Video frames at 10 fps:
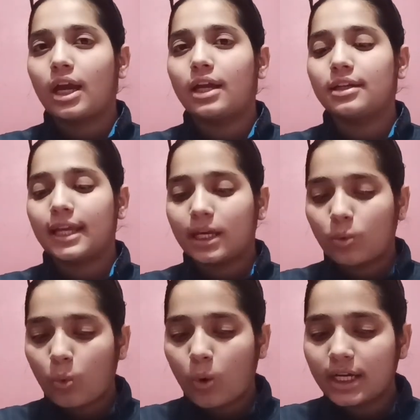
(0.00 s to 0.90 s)
and
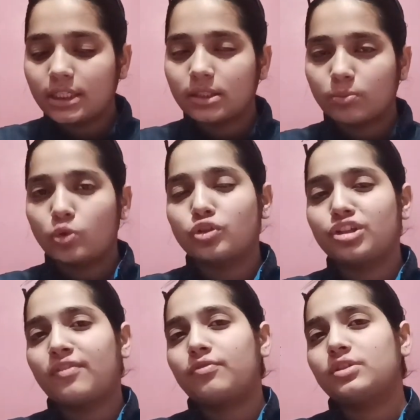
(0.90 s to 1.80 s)
acquired
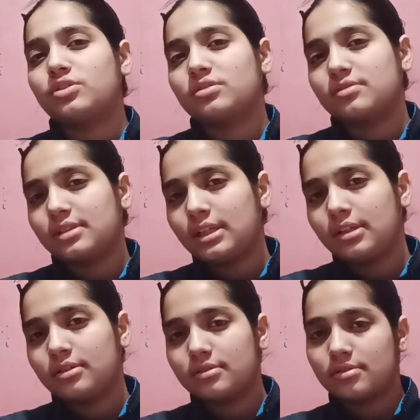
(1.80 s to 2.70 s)
immunodeficiency
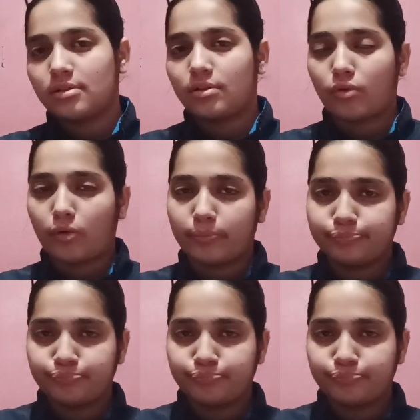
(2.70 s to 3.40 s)
syndrome,